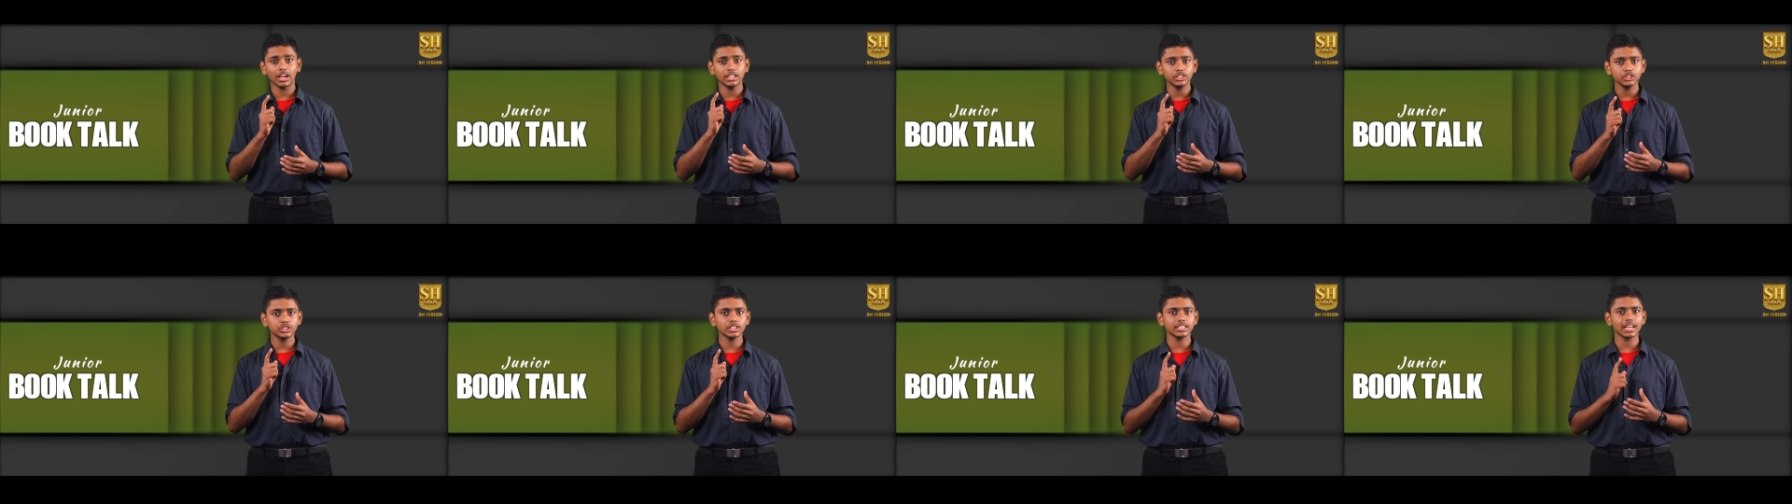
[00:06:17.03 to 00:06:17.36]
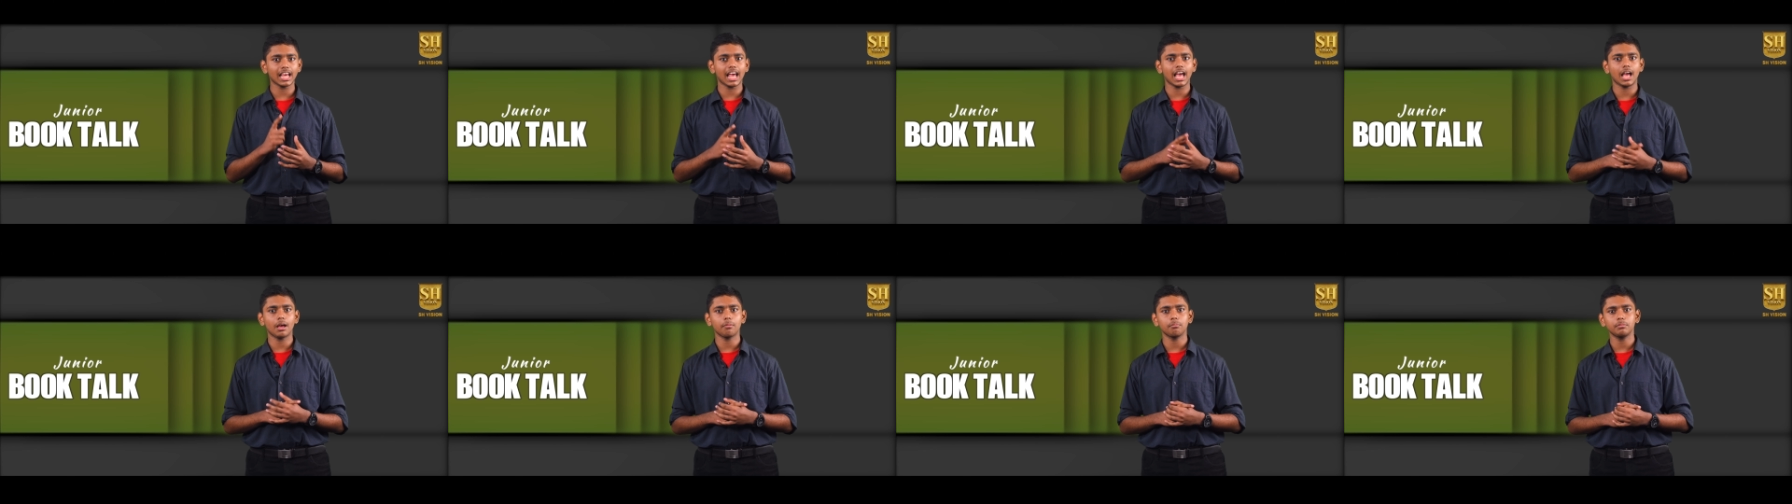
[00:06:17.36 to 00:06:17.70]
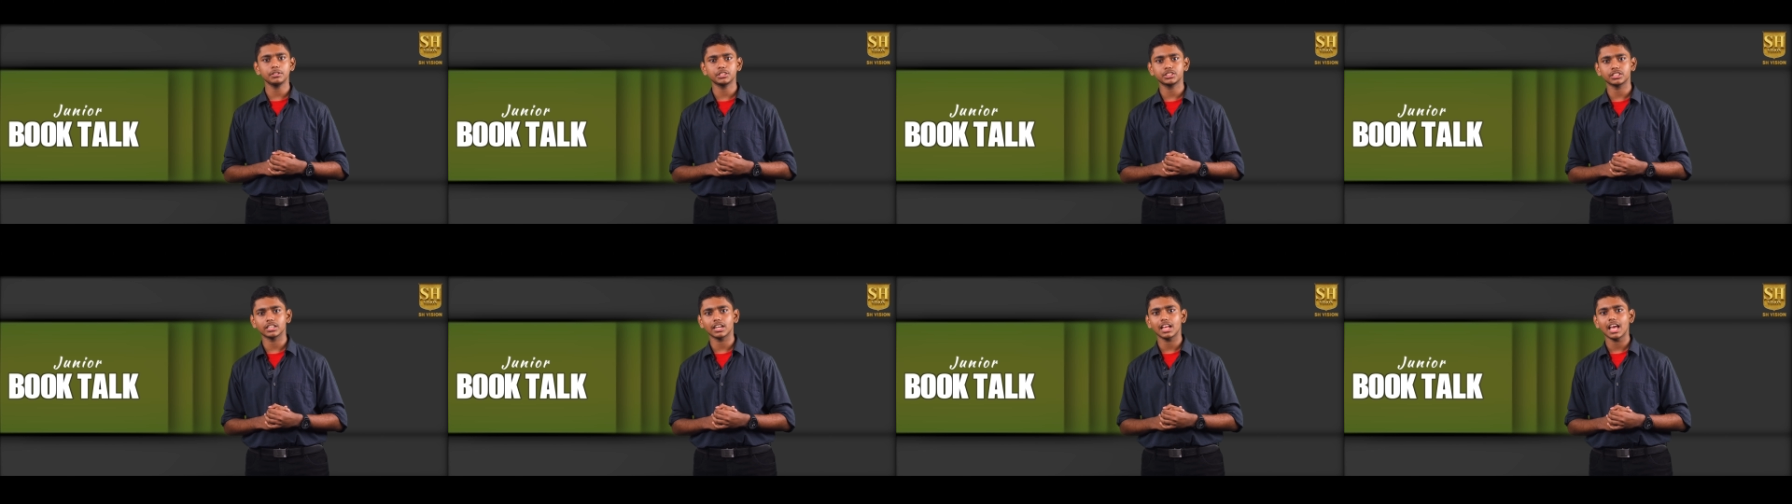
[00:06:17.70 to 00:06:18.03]
unchecked
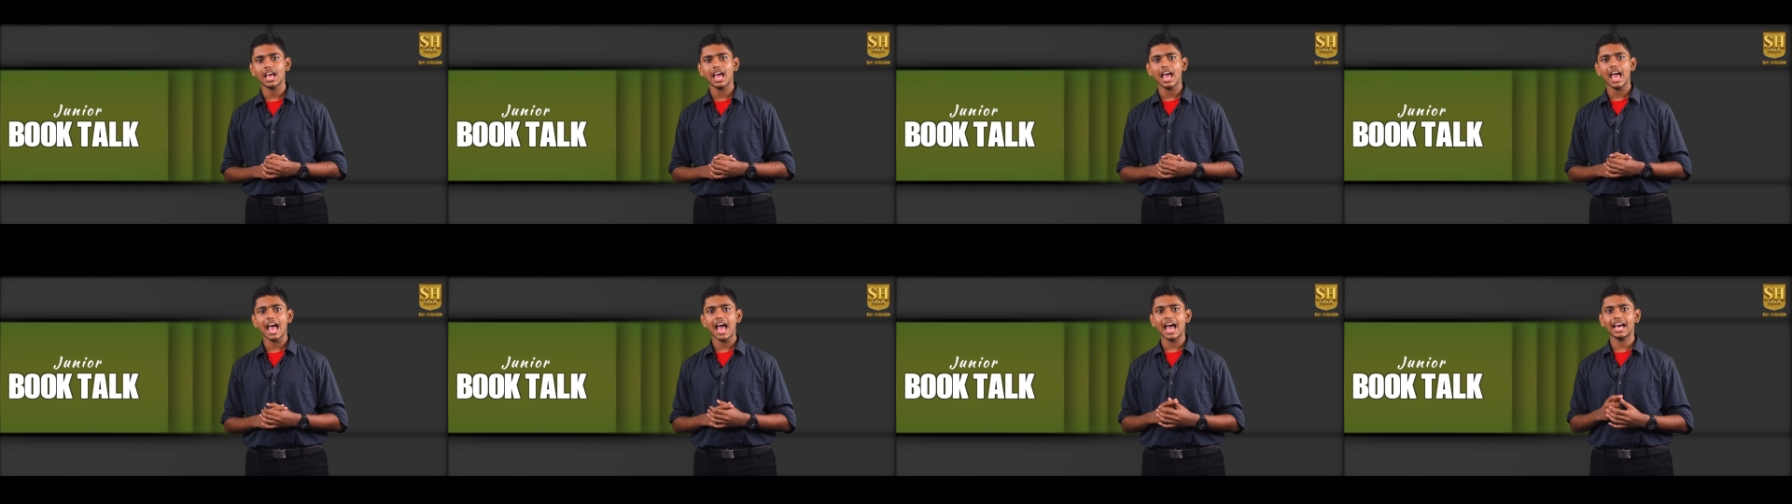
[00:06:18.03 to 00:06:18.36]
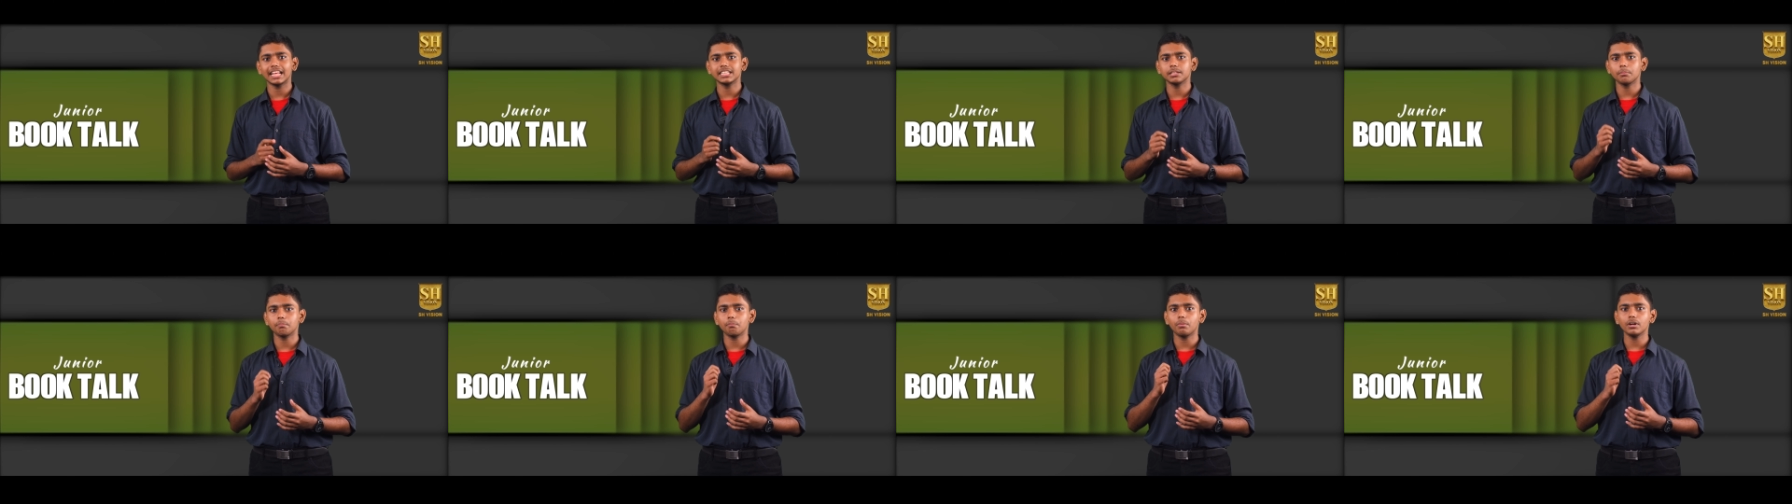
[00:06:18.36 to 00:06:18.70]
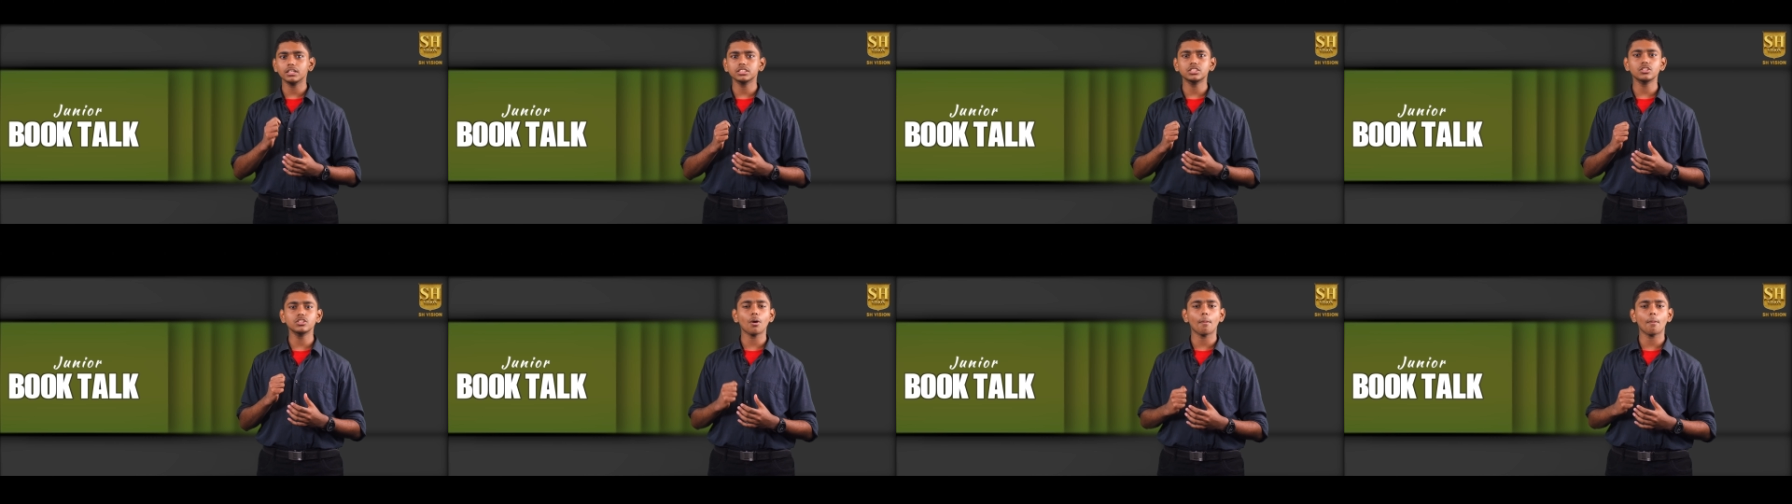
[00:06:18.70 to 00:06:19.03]
ambition and the
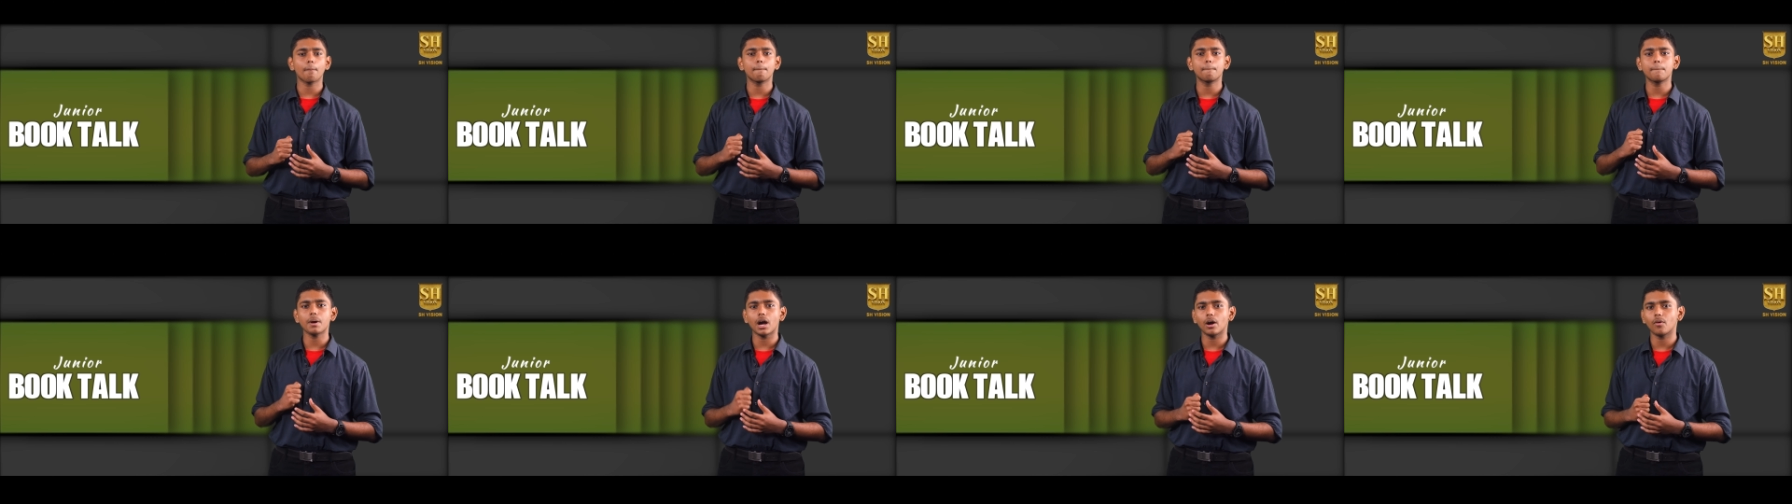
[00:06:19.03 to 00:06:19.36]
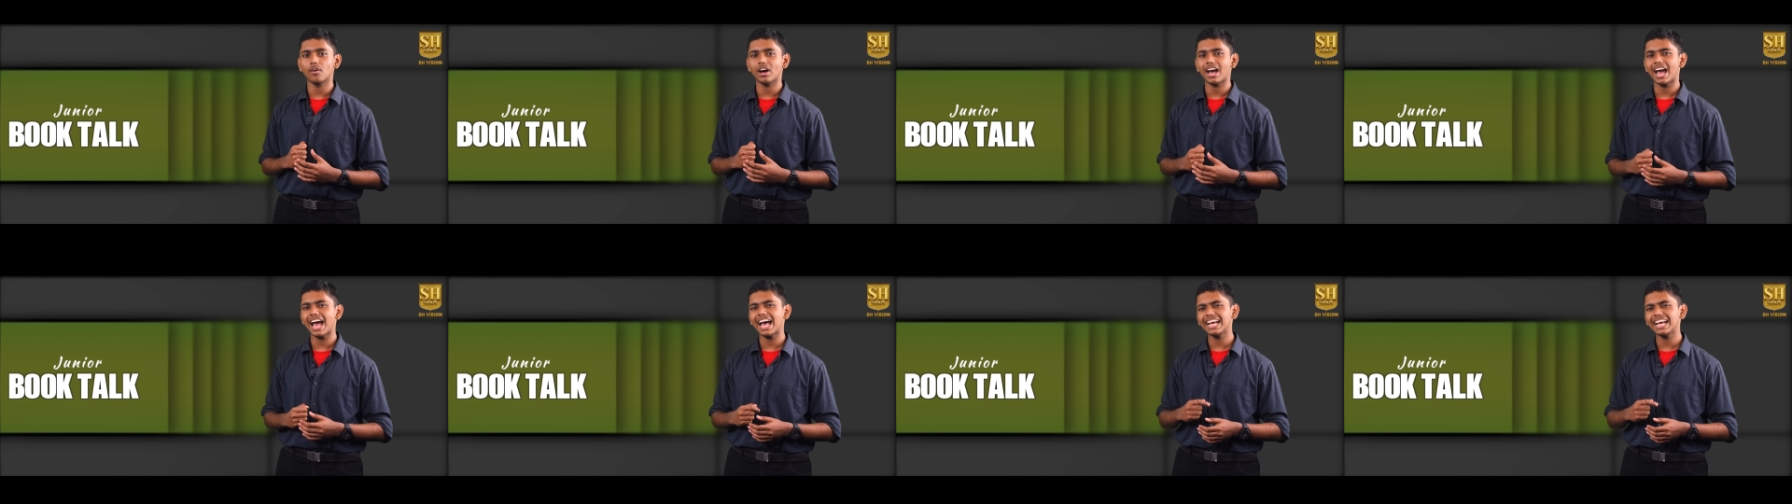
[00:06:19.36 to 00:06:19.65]
pursuit of power,